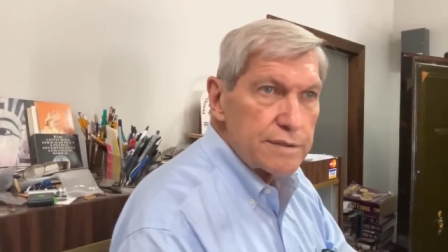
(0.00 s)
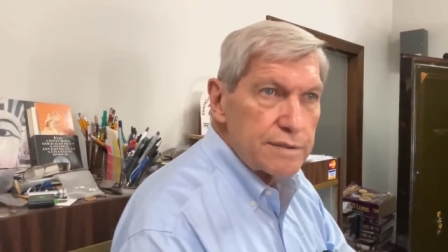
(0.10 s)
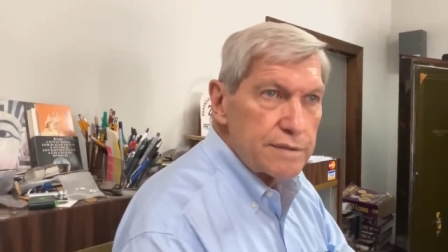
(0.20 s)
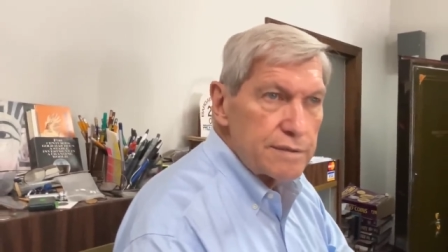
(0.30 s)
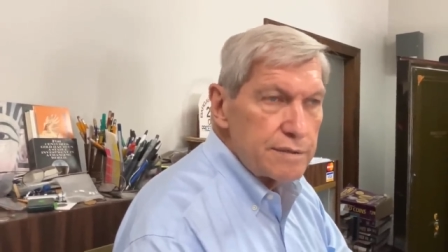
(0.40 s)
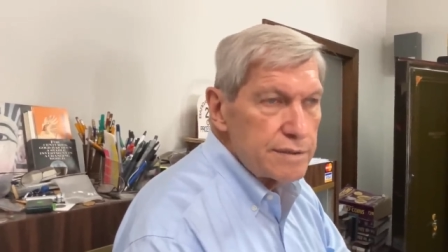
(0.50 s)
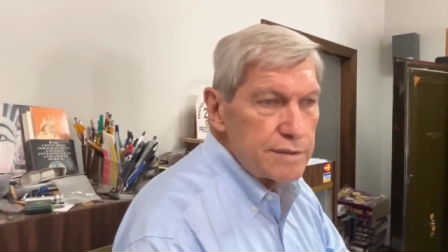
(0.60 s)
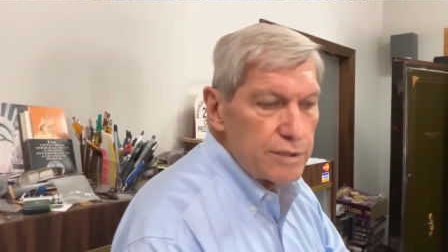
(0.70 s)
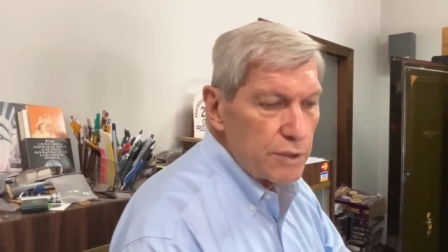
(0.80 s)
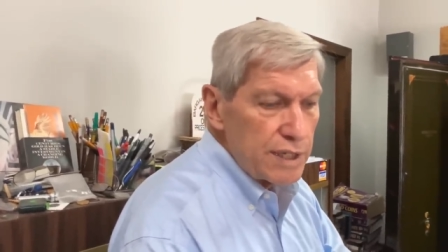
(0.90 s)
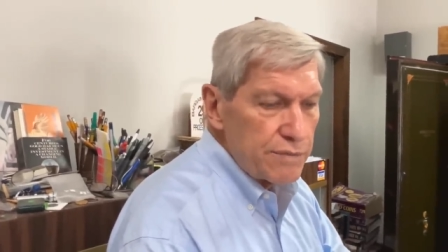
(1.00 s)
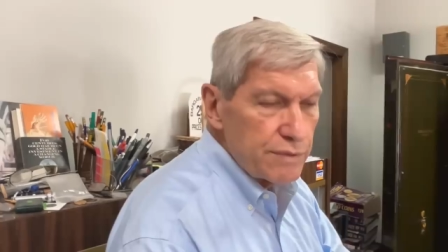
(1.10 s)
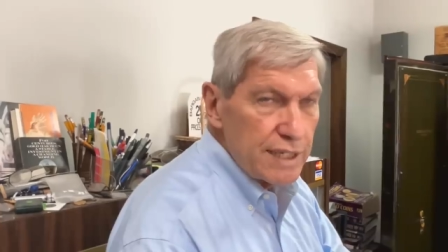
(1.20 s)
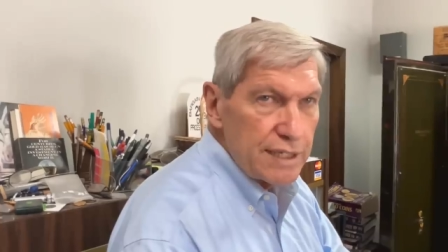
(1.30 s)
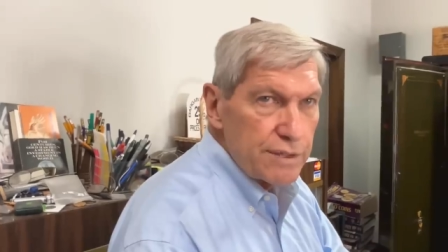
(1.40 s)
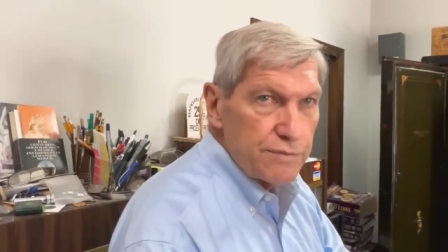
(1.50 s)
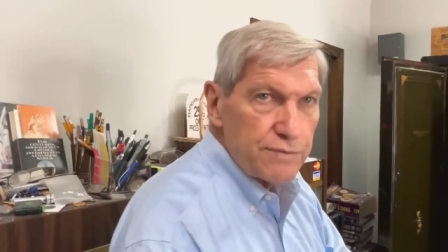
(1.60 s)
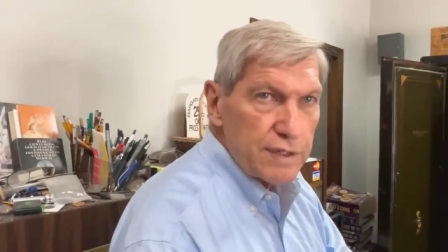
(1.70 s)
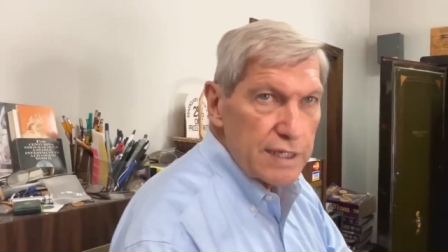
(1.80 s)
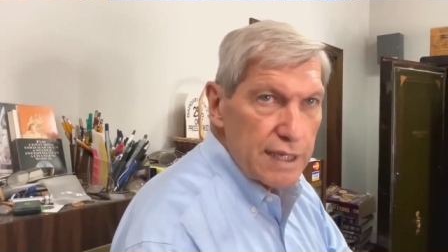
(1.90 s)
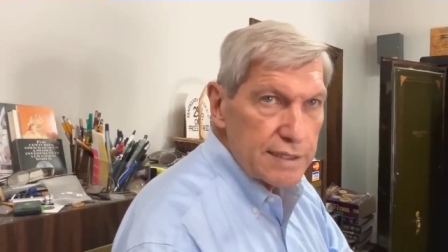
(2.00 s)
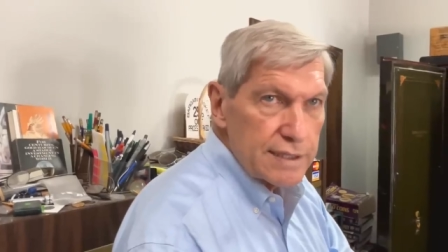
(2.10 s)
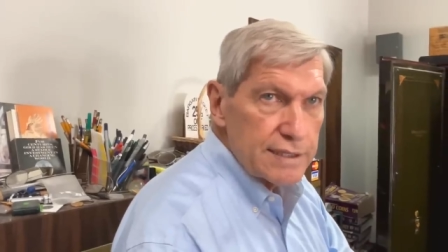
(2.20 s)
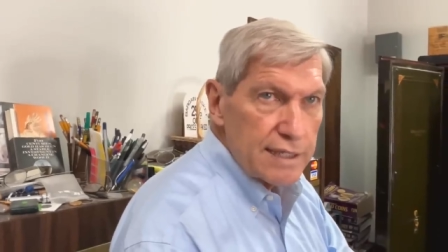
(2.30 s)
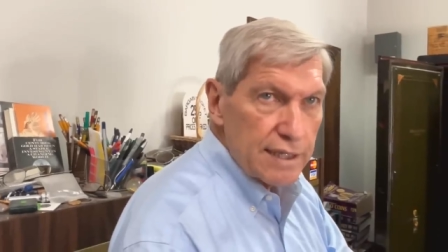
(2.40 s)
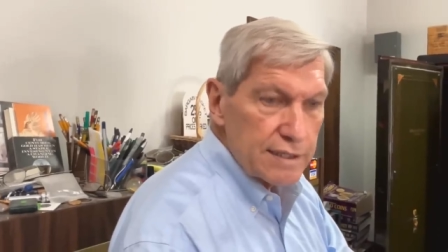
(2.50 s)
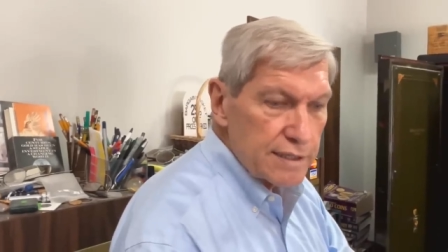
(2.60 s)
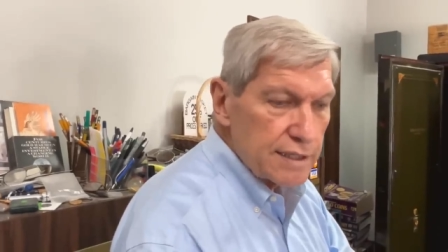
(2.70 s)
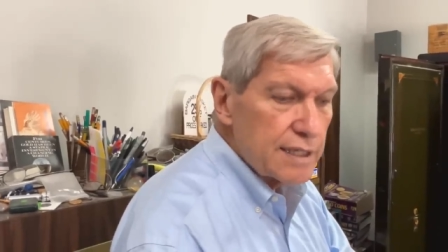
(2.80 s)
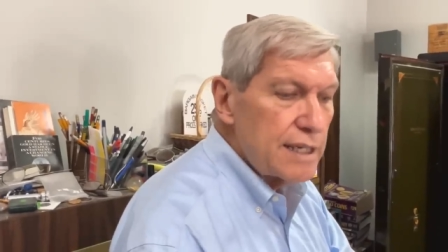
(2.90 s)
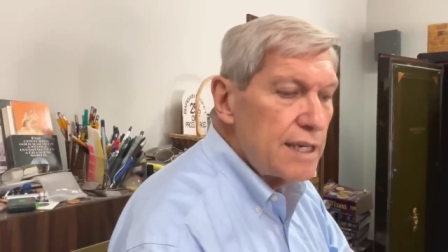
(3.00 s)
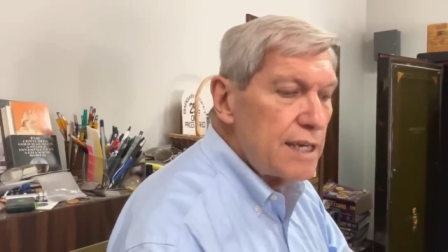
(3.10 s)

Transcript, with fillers: Right. You don't even need to fill out these technically.